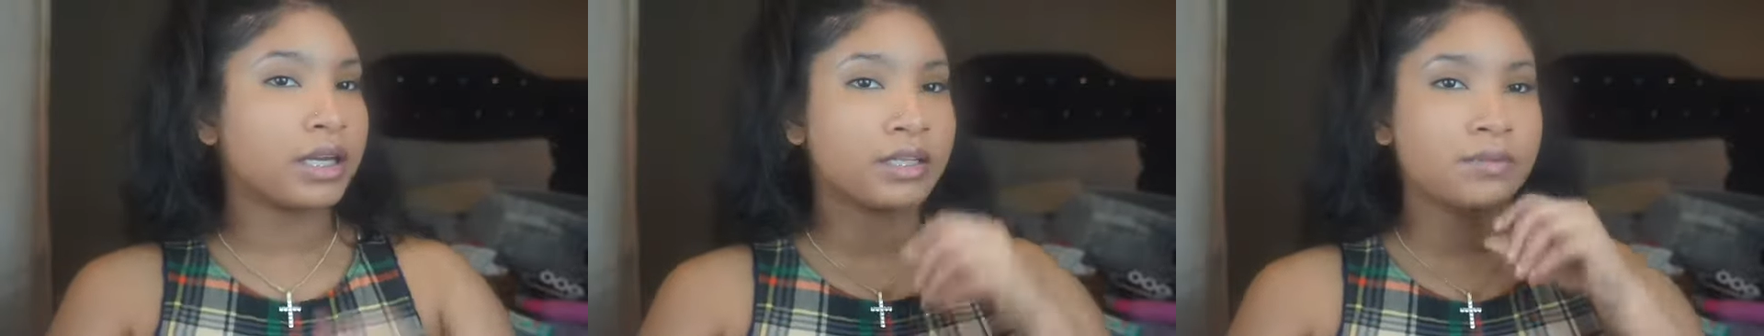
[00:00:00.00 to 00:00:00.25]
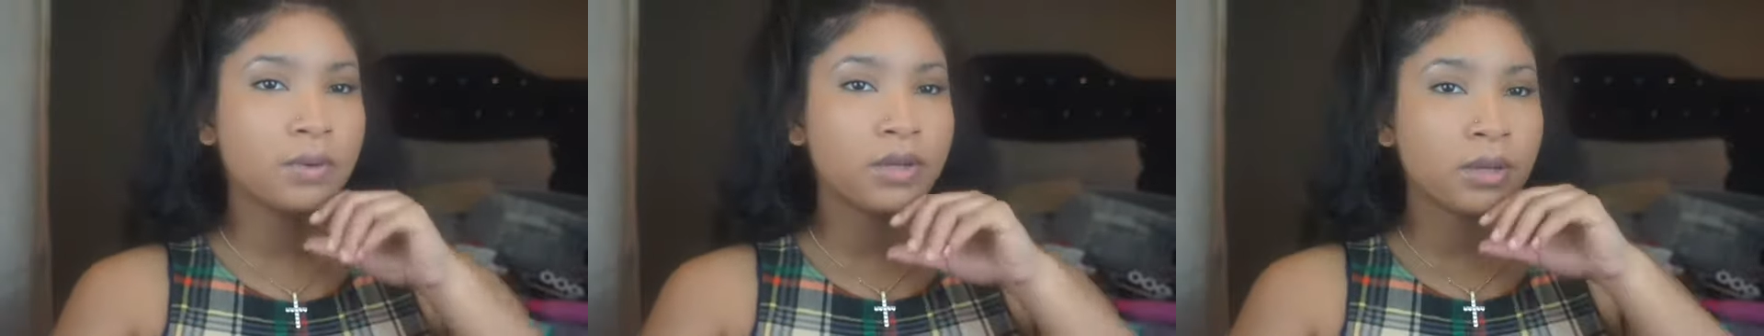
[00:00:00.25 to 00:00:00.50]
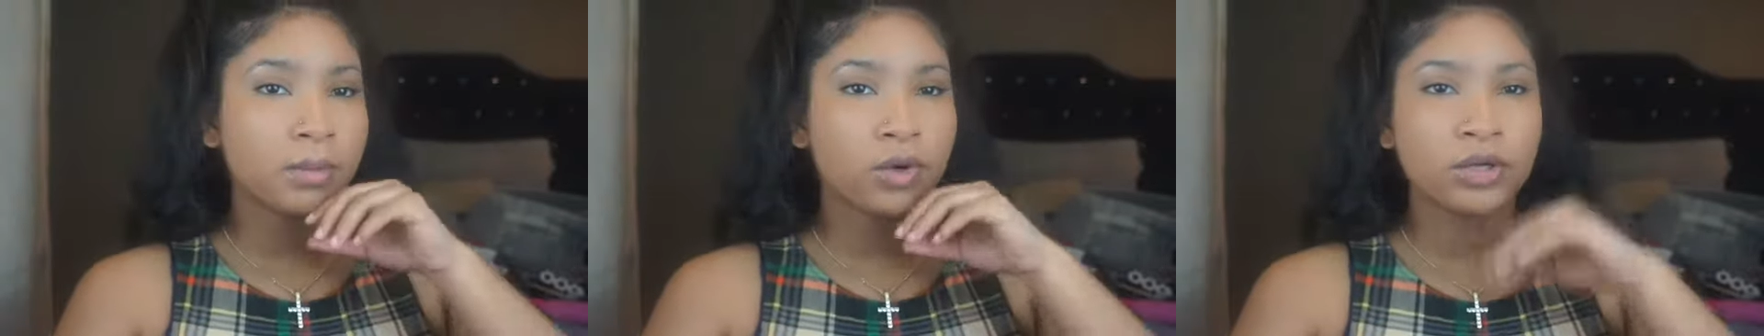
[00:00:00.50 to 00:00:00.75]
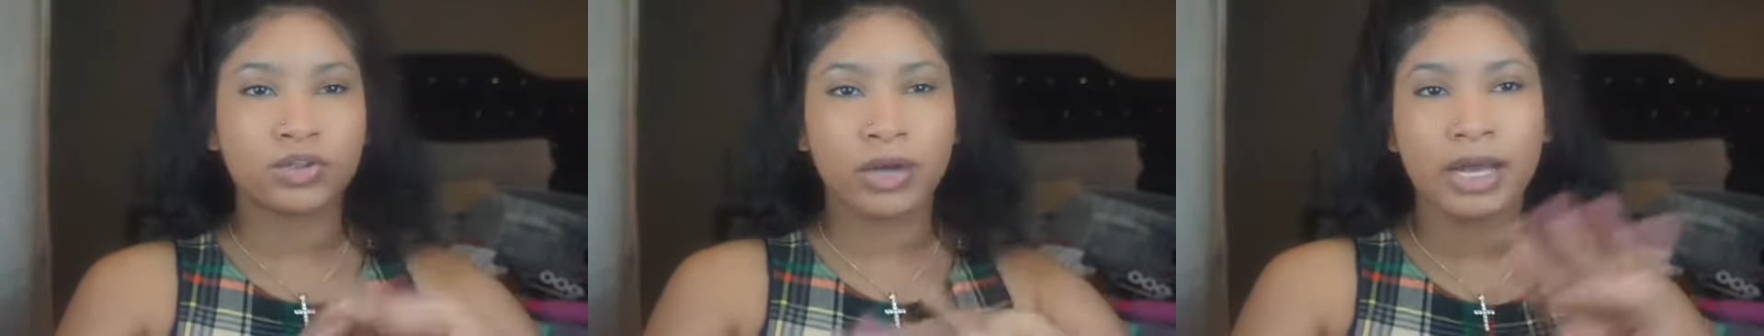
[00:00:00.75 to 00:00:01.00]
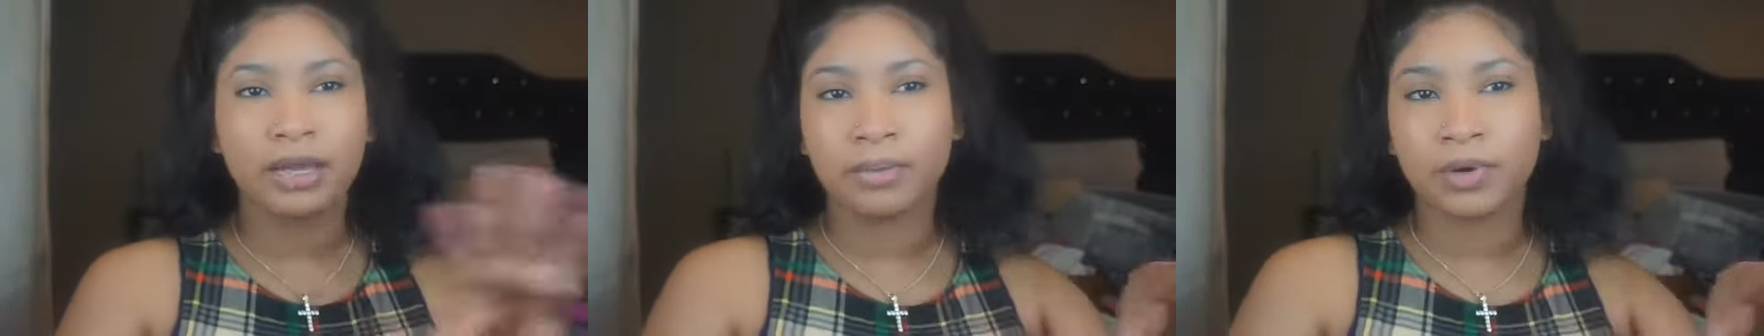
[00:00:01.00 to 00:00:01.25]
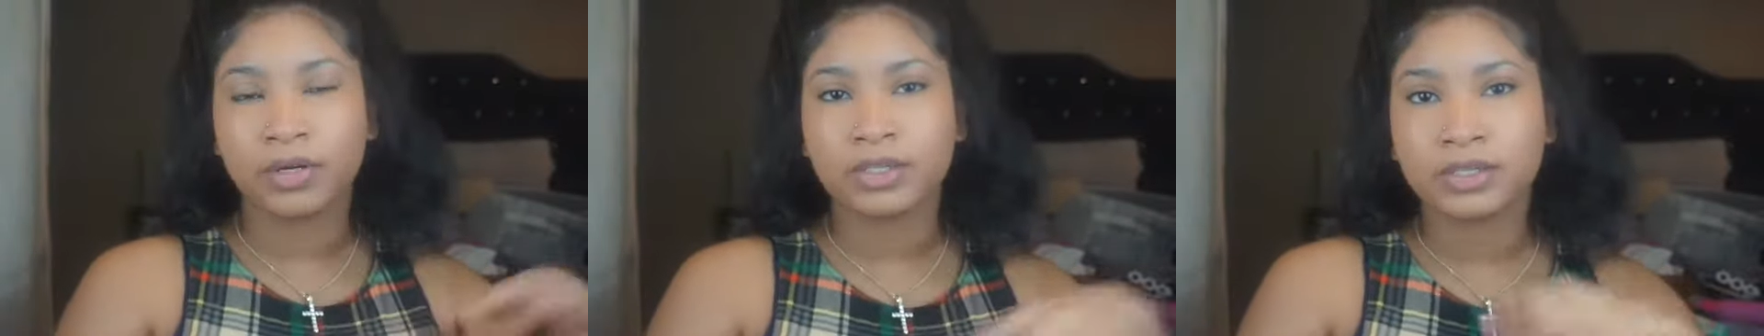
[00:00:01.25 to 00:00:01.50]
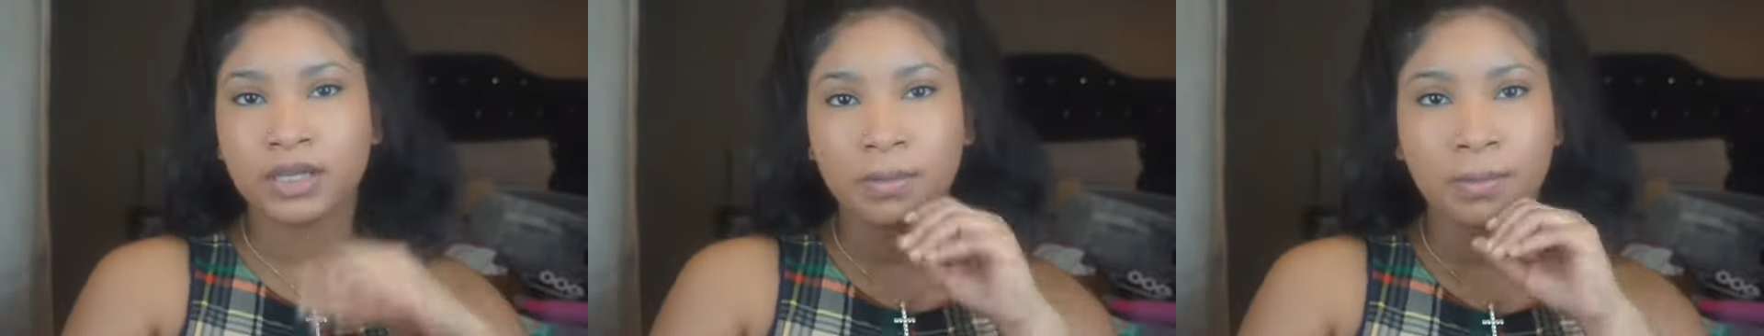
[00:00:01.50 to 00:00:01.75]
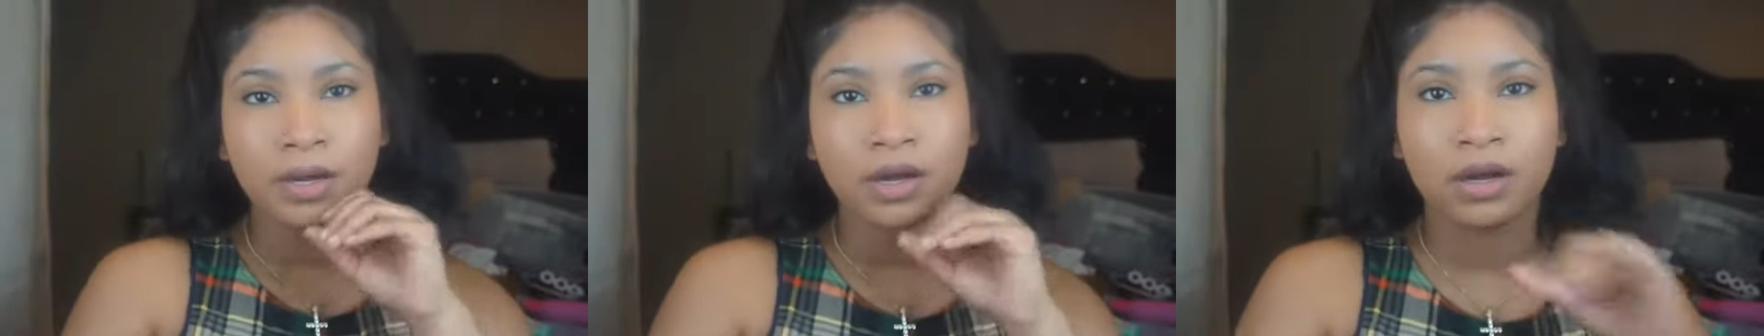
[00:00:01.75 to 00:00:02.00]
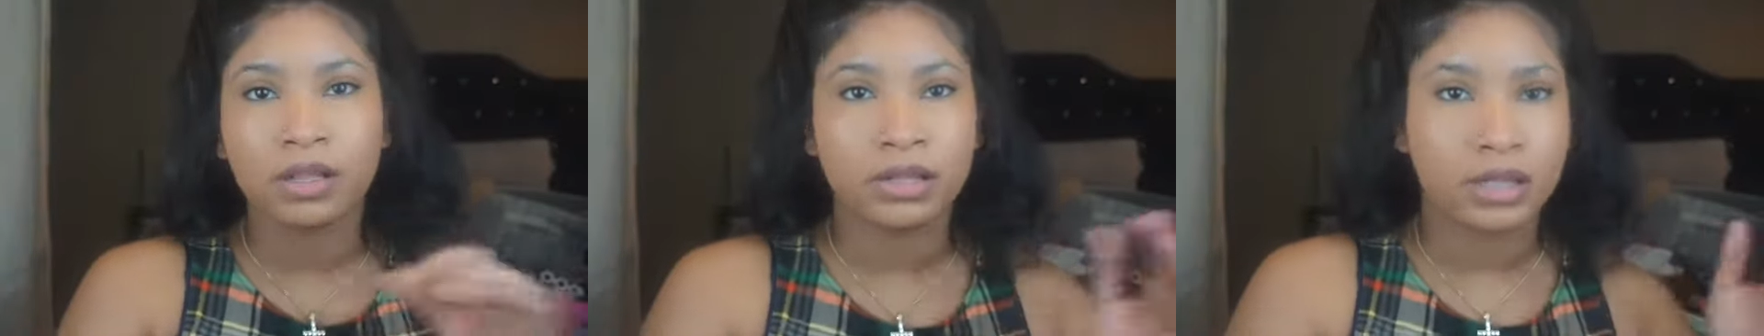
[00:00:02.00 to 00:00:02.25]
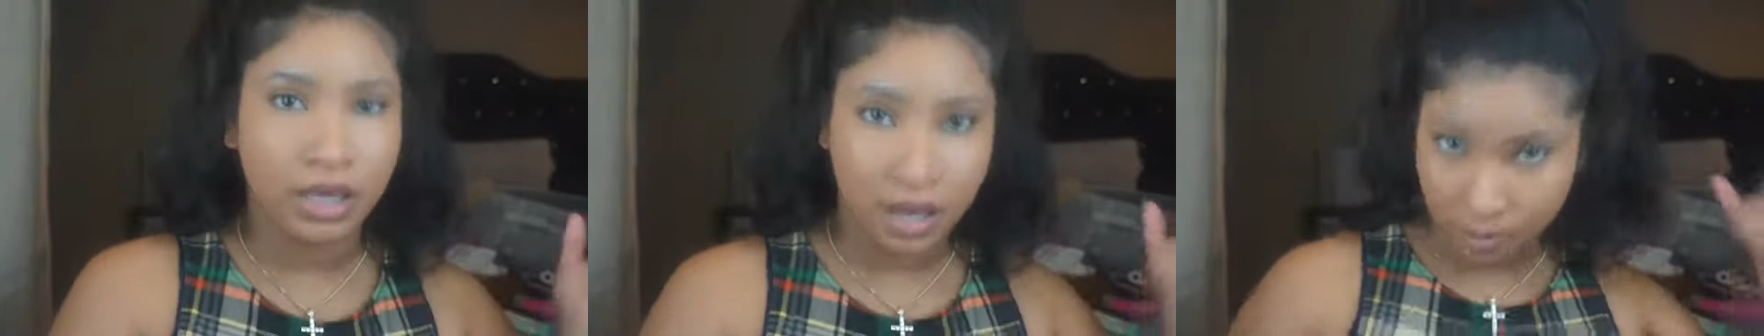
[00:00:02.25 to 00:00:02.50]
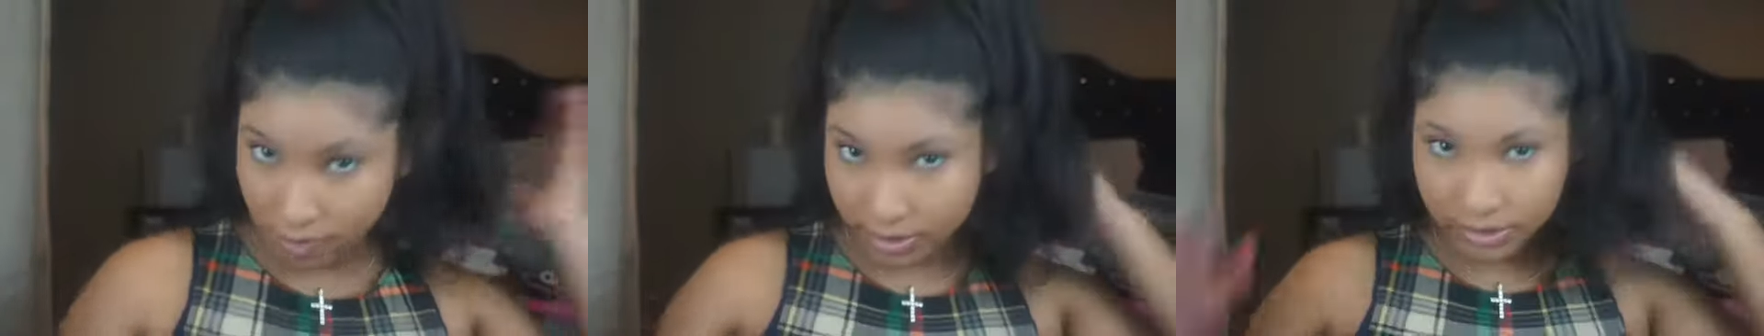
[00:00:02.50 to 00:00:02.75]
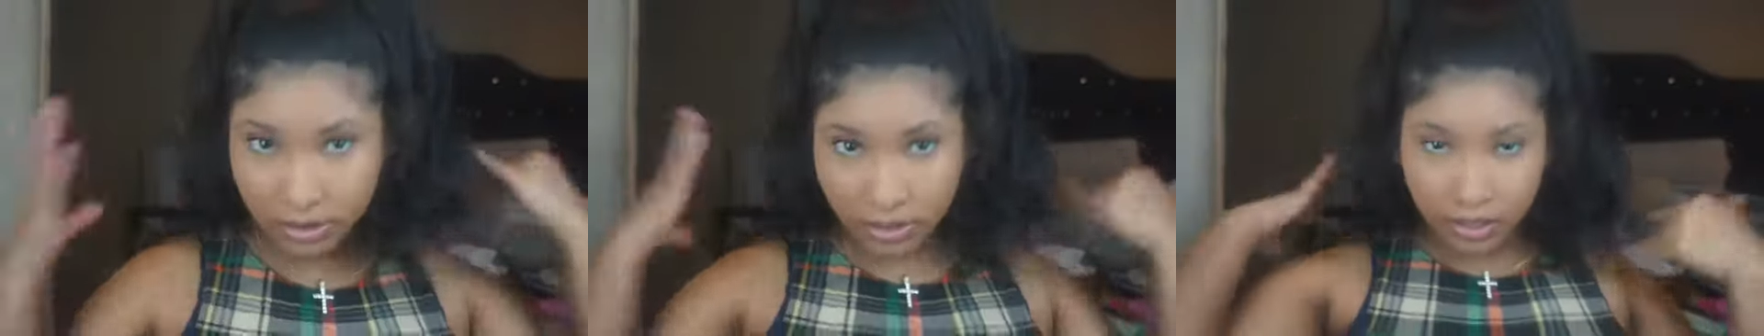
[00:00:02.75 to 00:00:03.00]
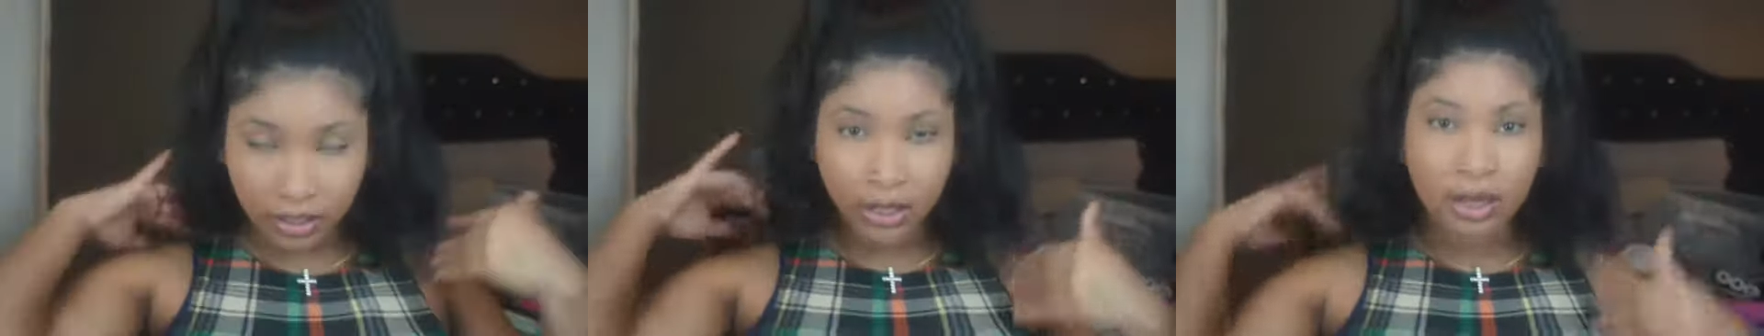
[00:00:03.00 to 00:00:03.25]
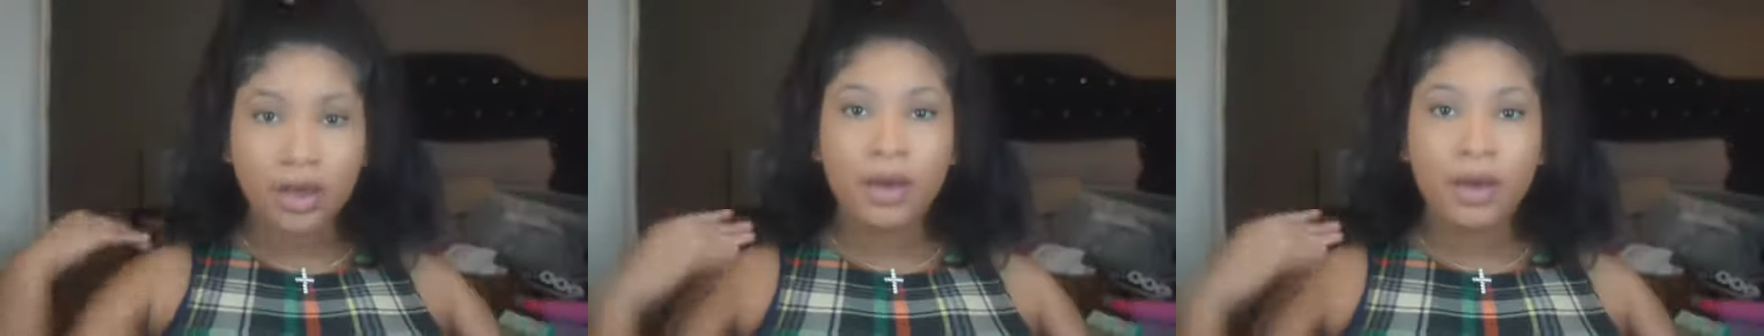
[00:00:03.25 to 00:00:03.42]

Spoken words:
It's pulling more dry in person, but on the camera it's looking